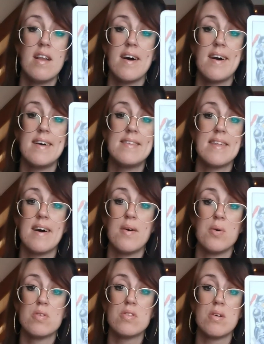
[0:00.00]
Like, it's like
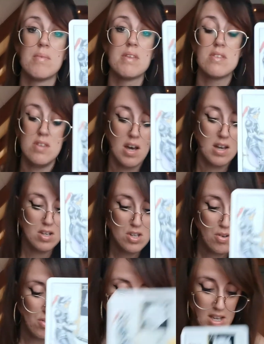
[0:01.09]
awesome. It's like
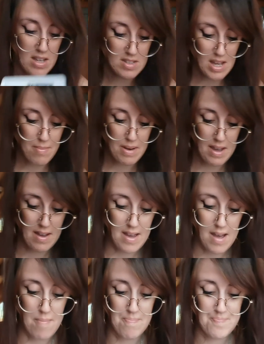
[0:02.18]
new things happening
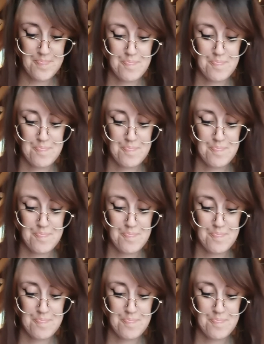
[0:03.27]
again.